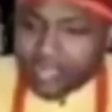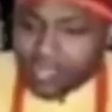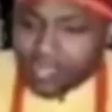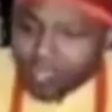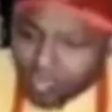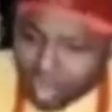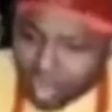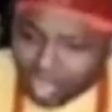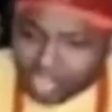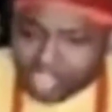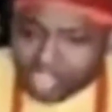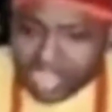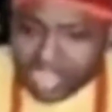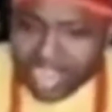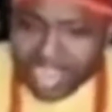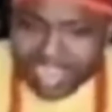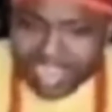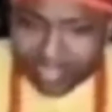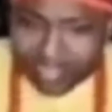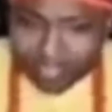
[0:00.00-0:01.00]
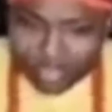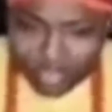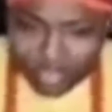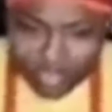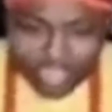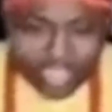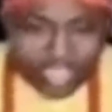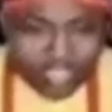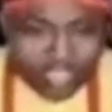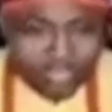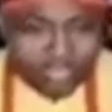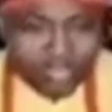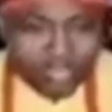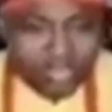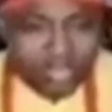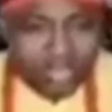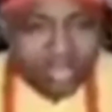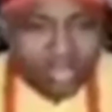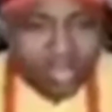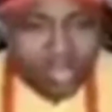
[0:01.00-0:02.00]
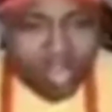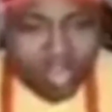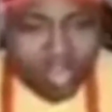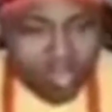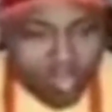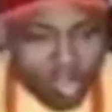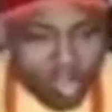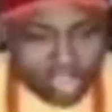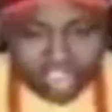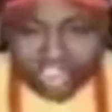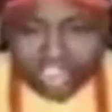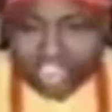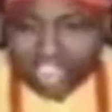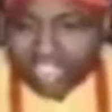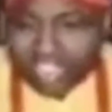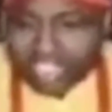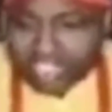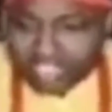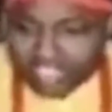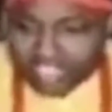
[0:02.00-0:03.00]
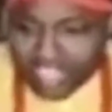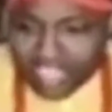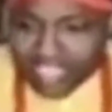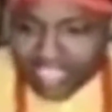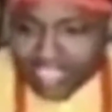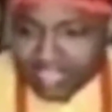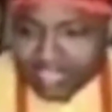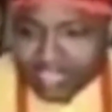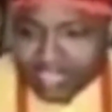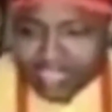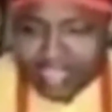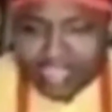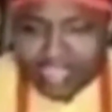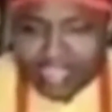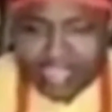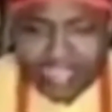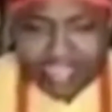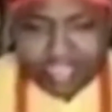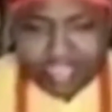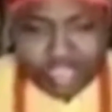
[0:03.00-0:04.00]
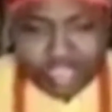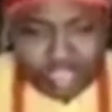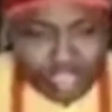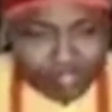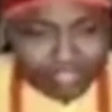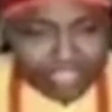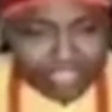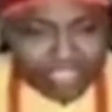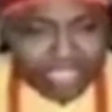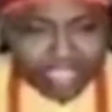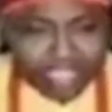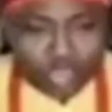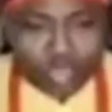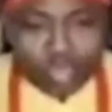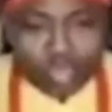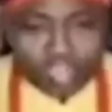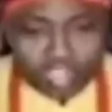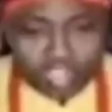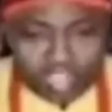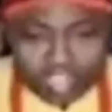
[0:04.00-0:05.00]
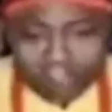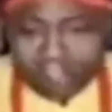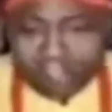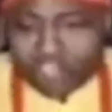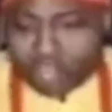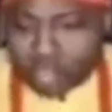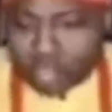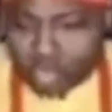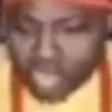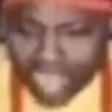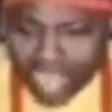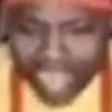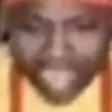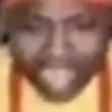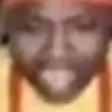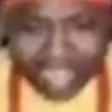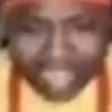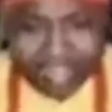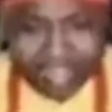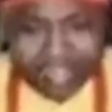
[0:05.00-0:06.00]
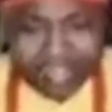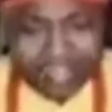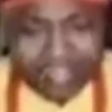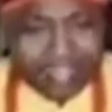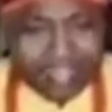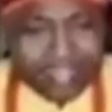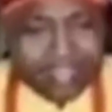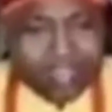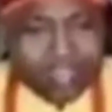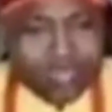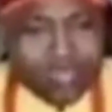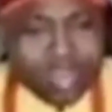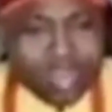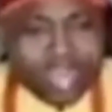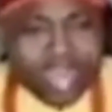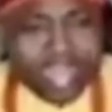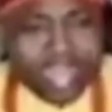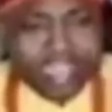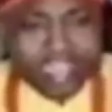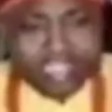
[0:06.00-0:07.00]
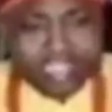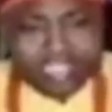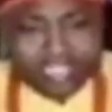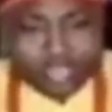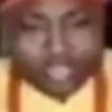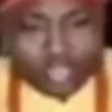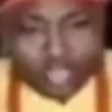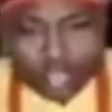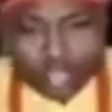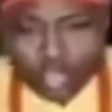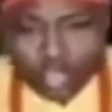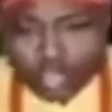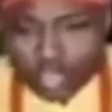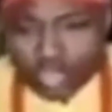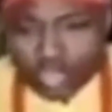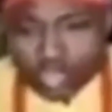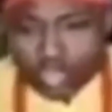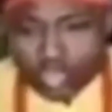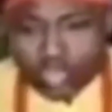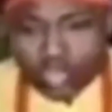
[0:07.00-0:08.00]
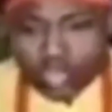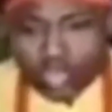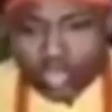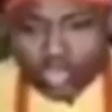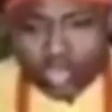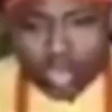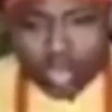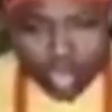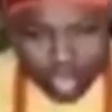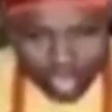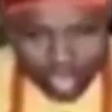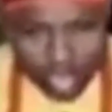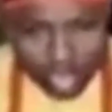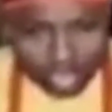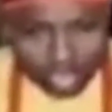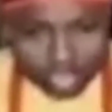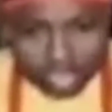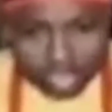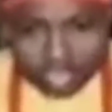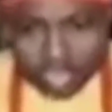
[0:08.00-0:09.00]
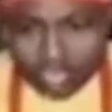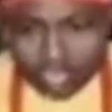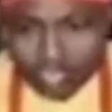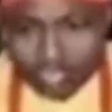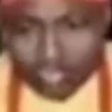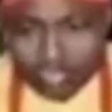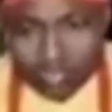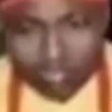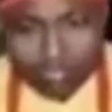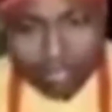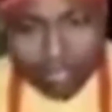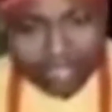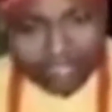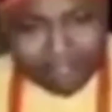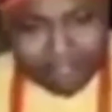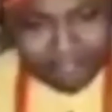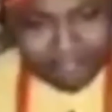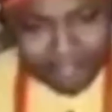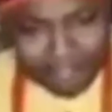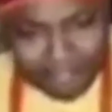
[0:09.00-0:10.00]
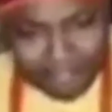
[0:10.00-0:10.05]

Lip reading: what I am doing or what she is saying is something that was given to her, whether it is true or not, but for